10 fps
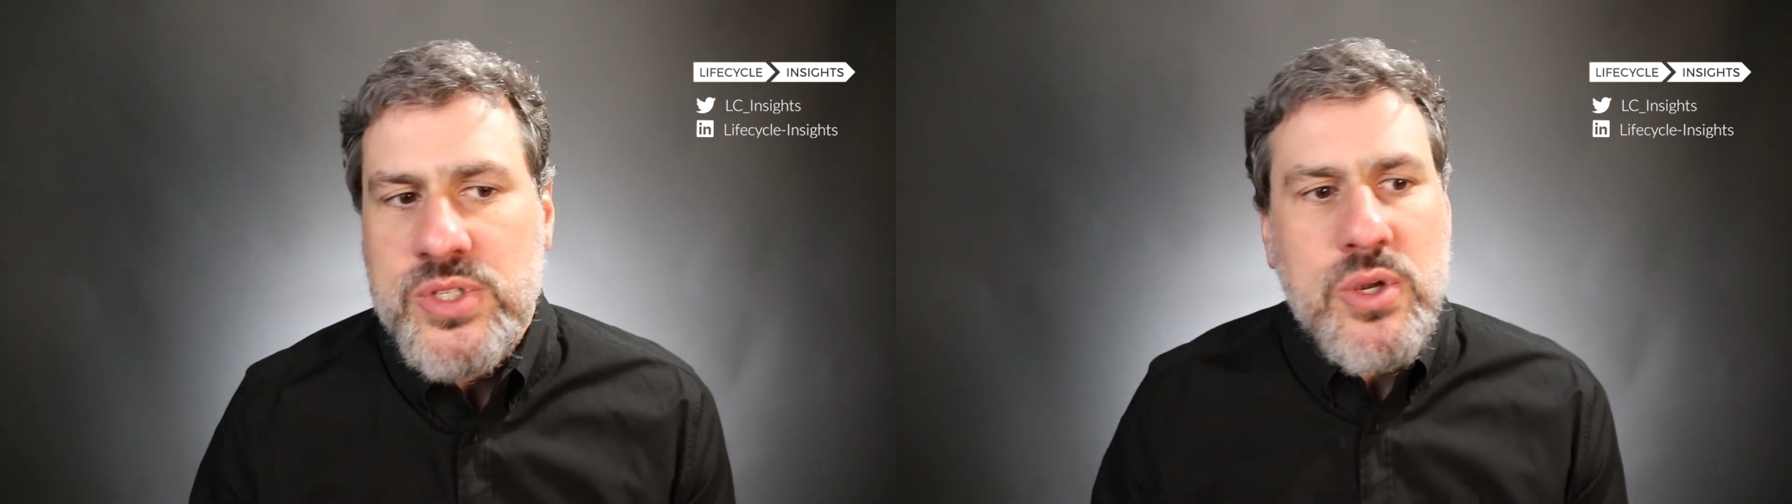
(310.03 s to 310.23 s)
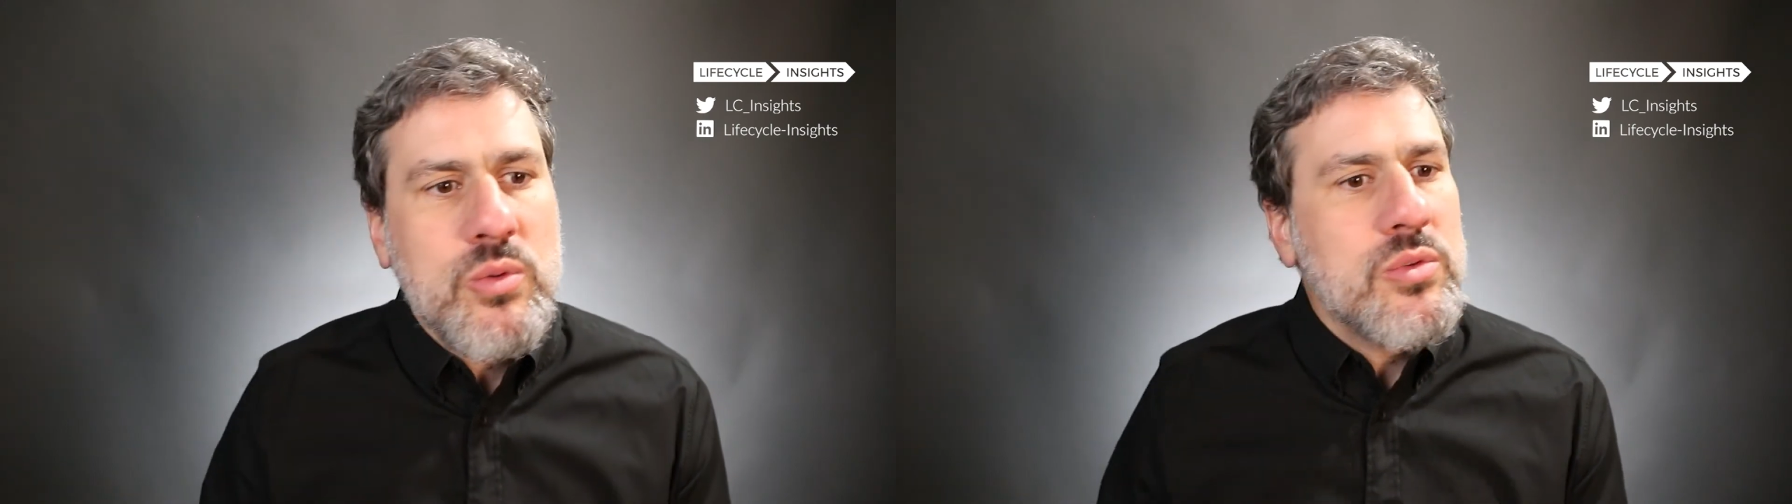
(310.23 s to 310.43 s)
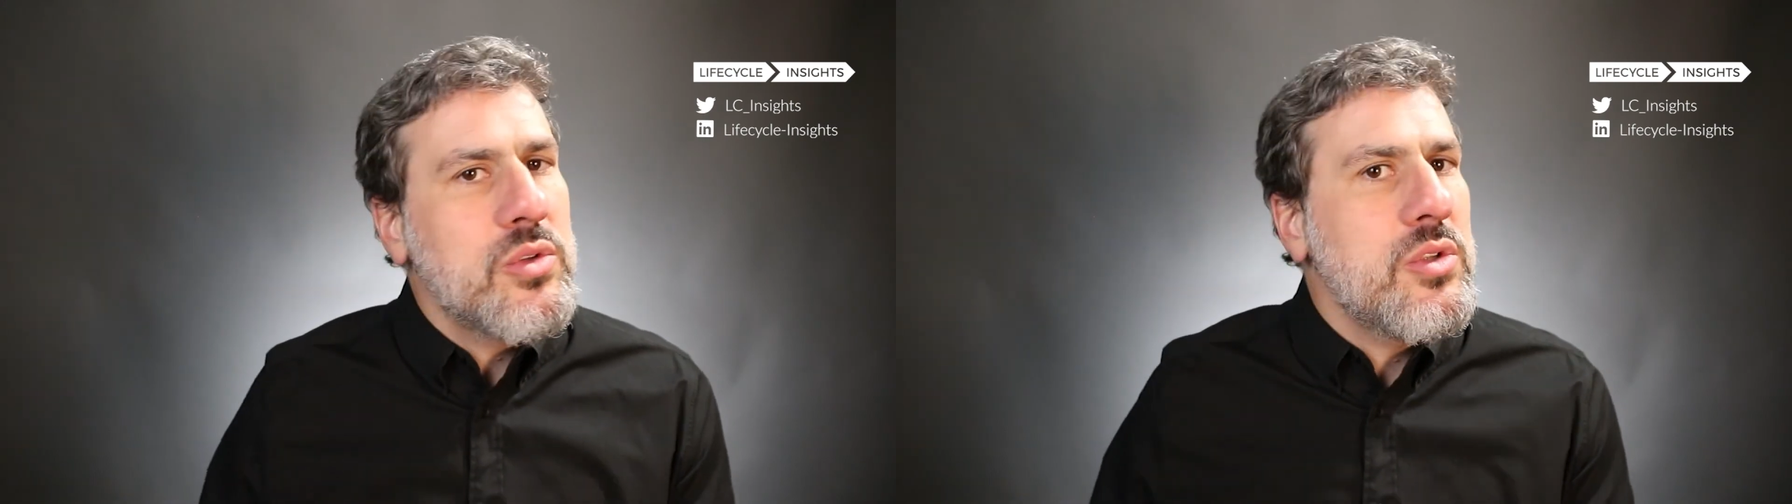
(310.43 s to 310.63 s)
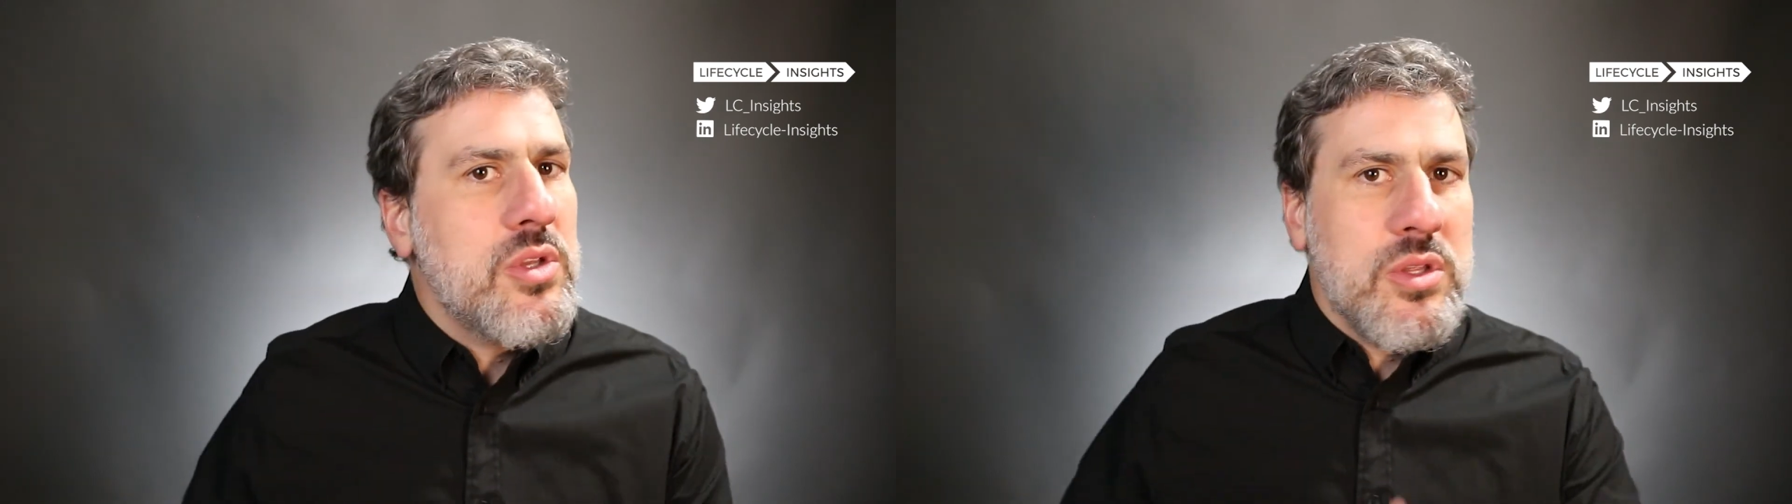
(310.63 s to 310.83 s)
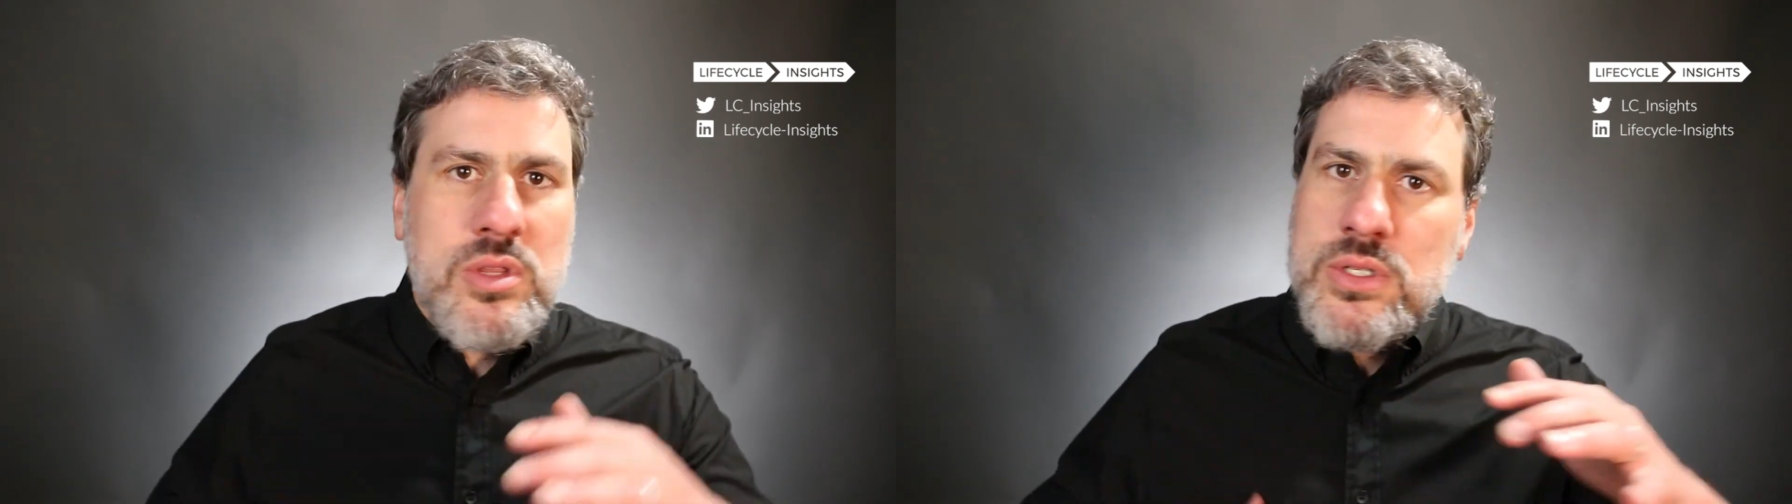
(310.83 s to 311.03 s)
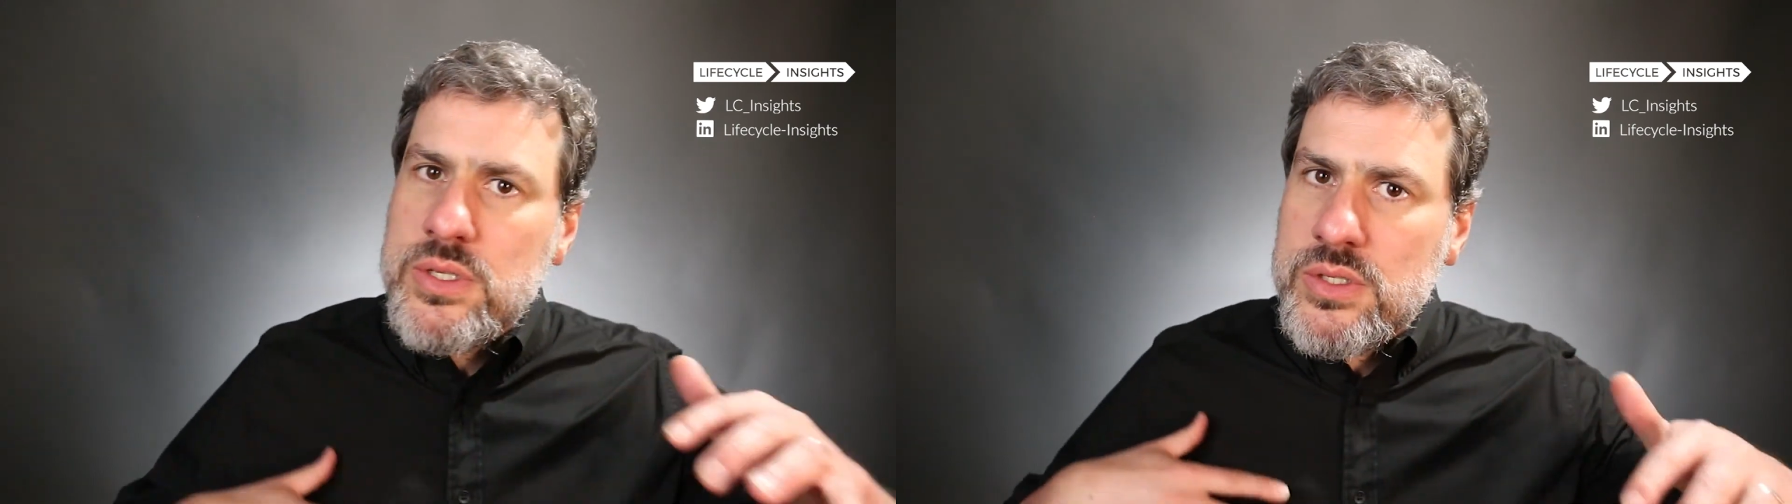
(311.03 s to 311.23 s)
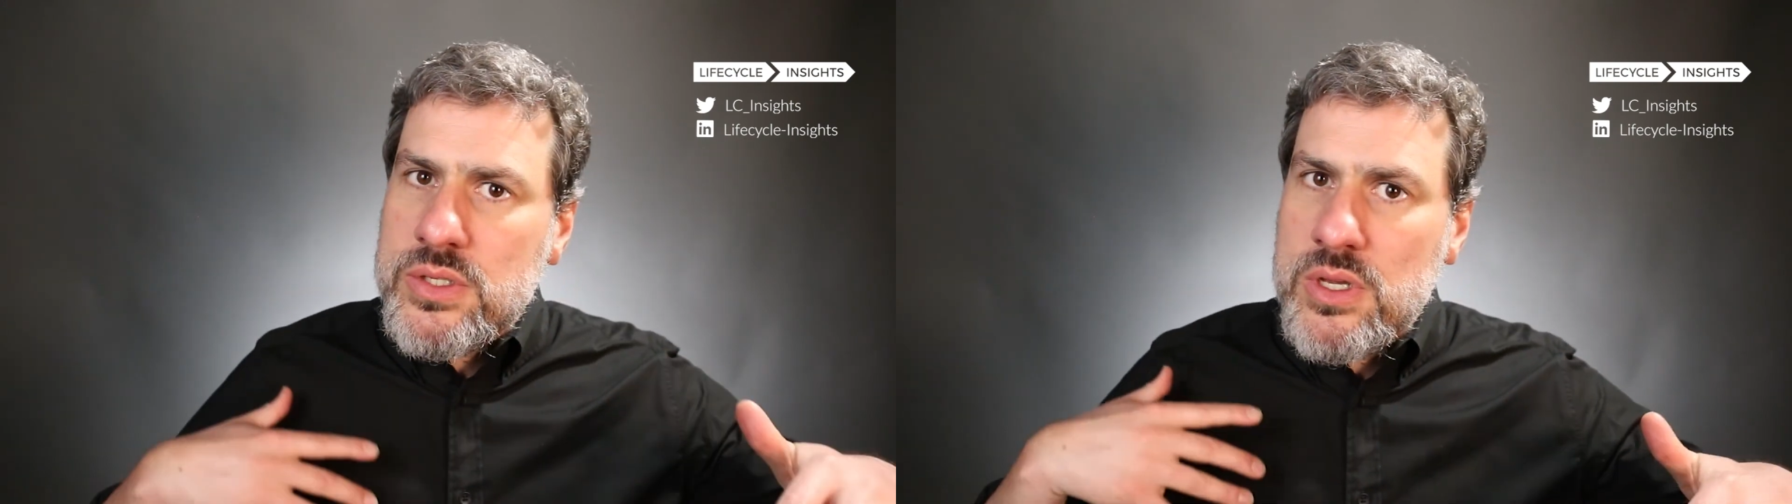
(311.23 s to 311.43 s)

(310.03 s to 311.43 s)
So this is